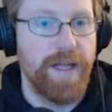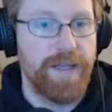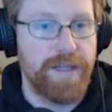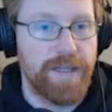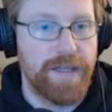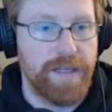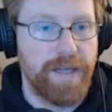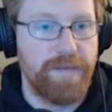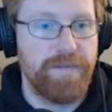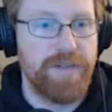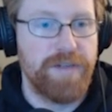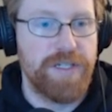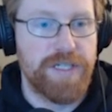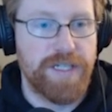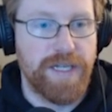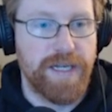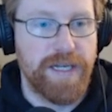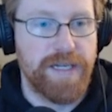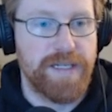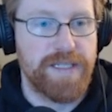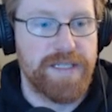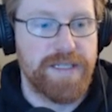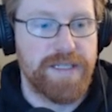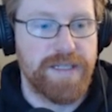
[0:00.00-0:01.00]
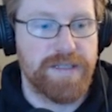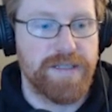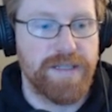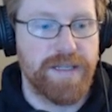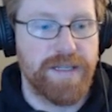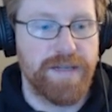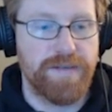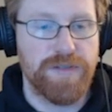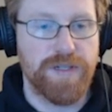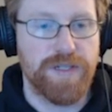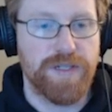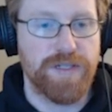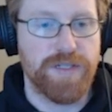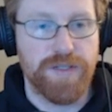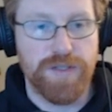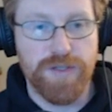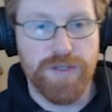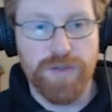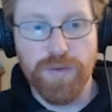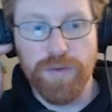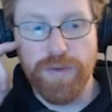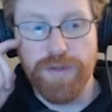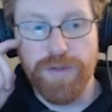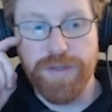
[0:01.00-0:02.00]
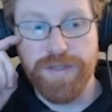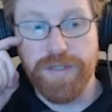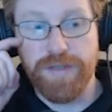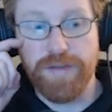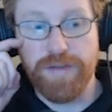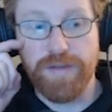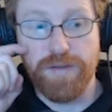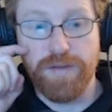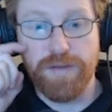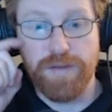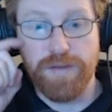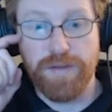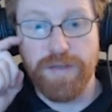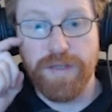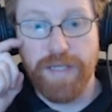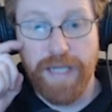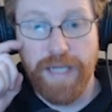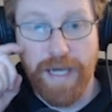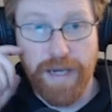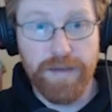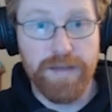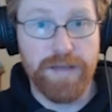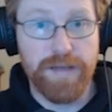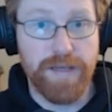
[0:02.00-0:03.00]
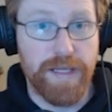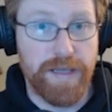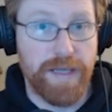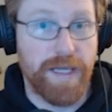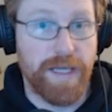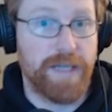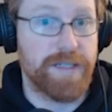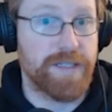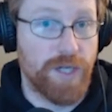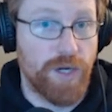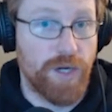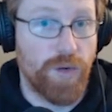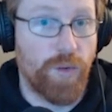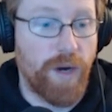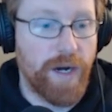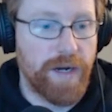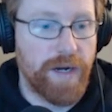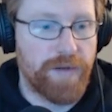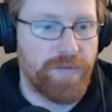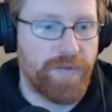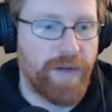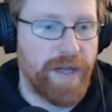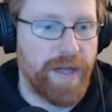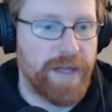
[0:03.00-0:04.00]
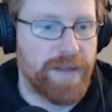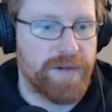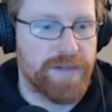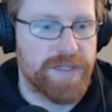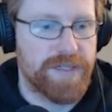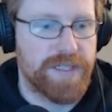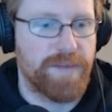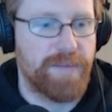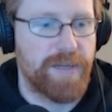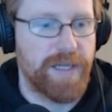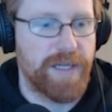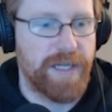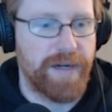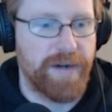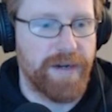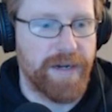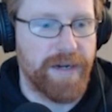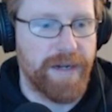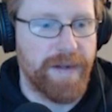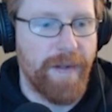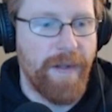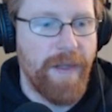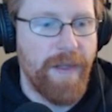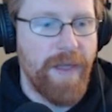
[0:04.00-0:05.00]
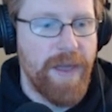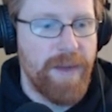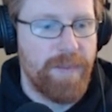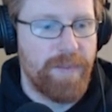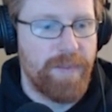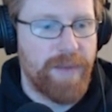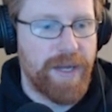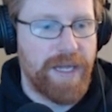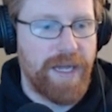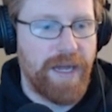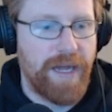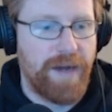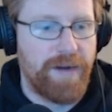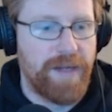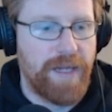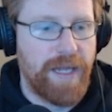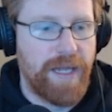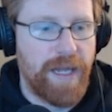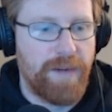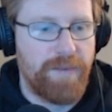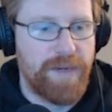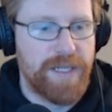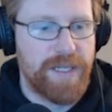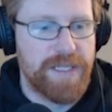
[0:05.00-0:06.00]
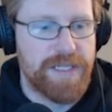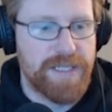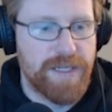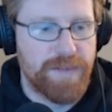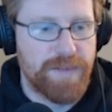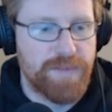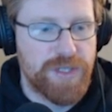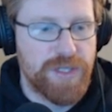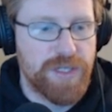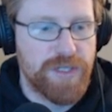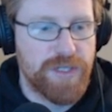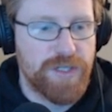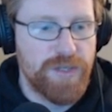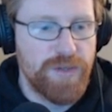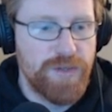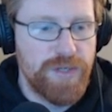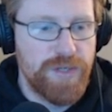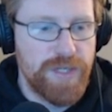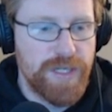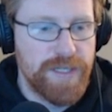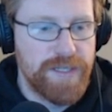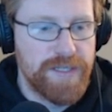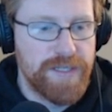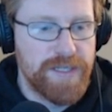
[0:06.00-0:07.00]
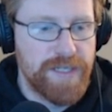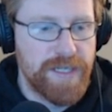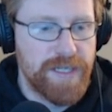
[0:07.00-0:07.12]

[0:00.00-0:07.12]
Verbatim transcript: The Levenshtein distance gives us a tool to calculate that, to quantify their similarity by counting how many substitutions,